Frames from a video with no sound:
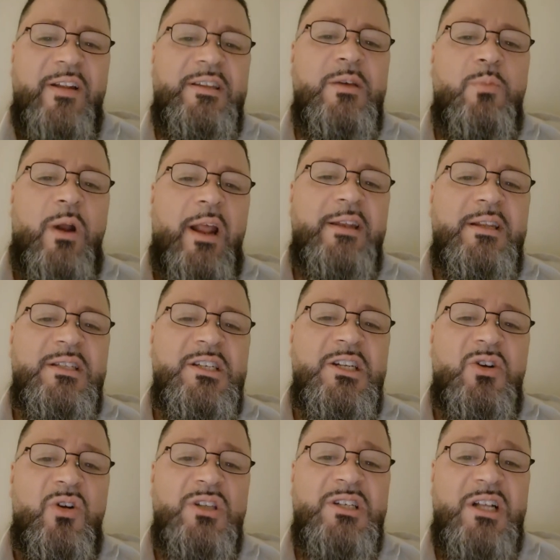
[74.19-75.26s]
I did what I did
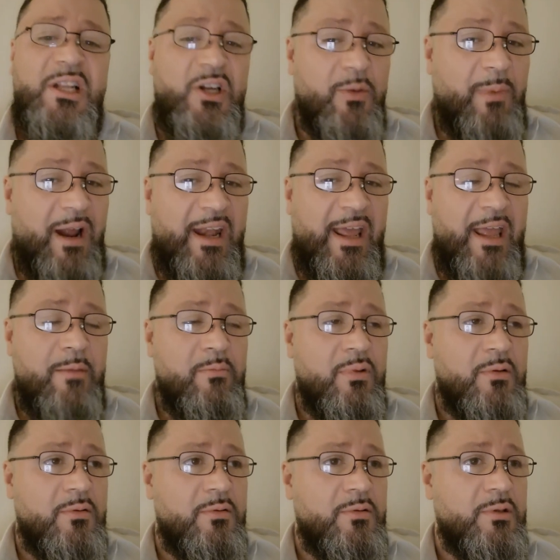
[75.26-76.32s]
in order to clear my
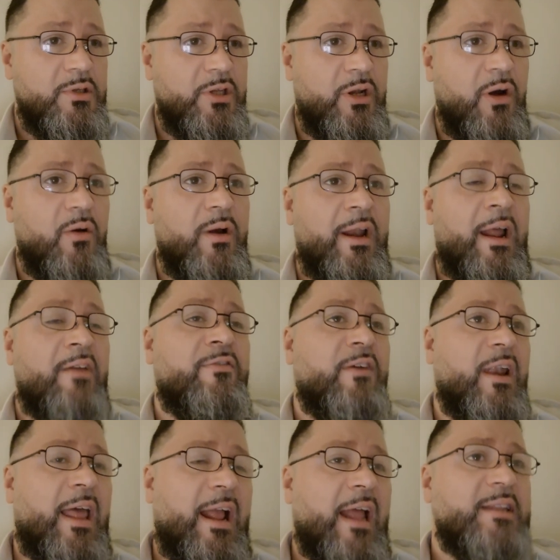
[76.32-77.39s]
name, you know, and I
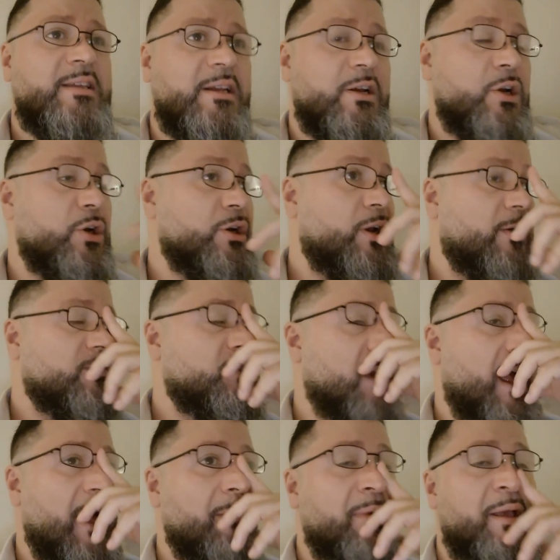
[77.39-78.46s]
felt like I did a good enough
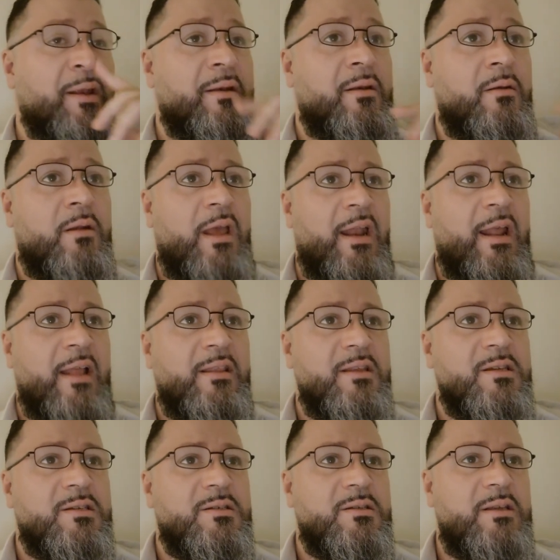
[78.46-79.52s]
job and
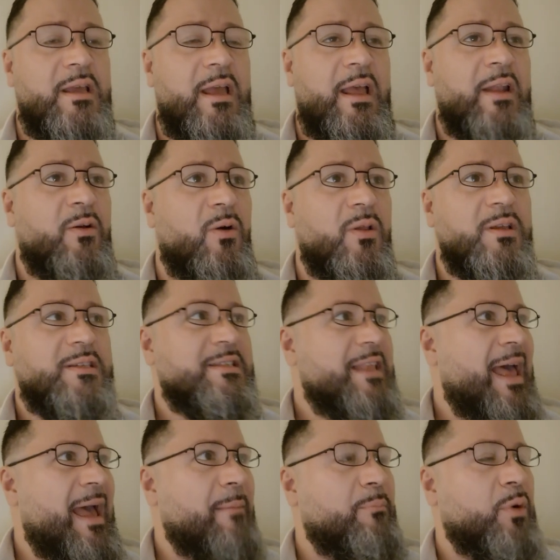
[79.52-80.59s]
all this
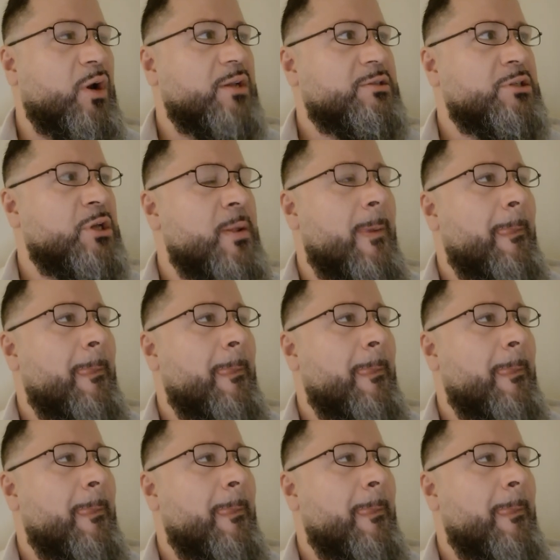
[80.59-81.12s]
and that. But